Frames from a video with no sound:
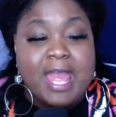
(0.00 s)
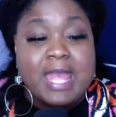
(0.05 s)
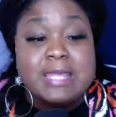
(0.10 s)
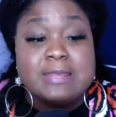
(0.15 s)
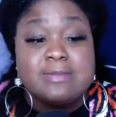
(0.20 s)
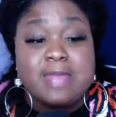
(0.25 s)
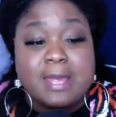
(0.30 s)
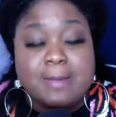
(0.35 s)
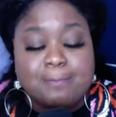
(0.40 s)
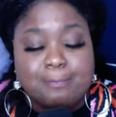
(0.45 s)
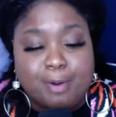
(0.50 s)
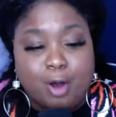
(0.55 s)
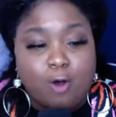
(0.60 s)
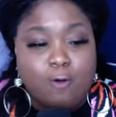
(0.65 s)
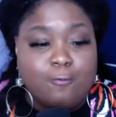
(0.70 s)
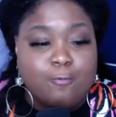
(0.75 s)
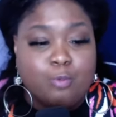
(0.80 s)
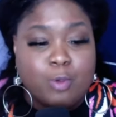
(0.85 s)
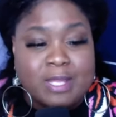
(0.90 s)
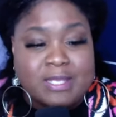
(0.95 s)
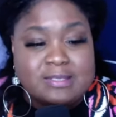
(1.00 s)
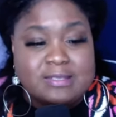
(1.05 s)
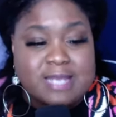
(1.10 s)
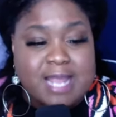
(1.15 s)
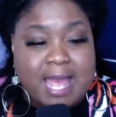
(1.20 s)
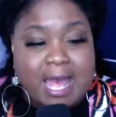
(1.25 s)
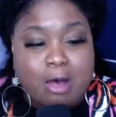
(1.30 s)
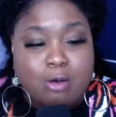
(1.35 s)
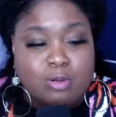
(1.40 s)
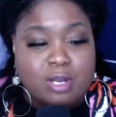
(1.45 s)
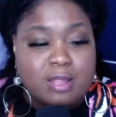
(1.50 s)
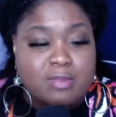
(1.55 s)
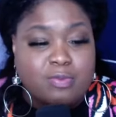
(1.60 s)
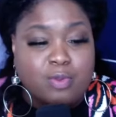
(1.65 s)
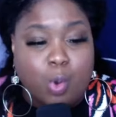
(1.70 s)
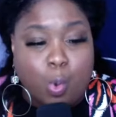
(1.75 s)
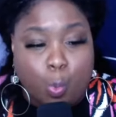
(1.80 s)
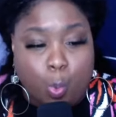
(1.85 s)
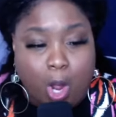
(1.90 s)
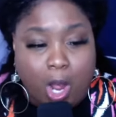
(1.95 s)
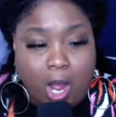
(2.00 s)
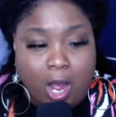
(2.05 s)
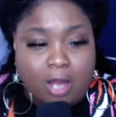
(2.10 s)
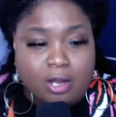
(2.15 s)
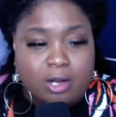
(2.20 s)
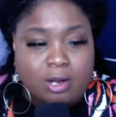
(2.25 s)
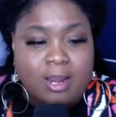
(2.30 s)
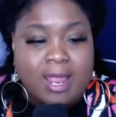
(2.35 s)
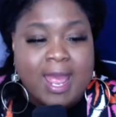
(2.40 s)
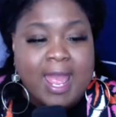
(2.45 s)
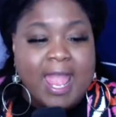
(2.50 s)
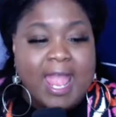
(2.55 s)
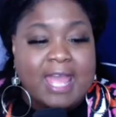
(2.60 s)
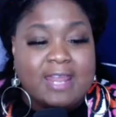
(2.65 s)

and they both went down in the water,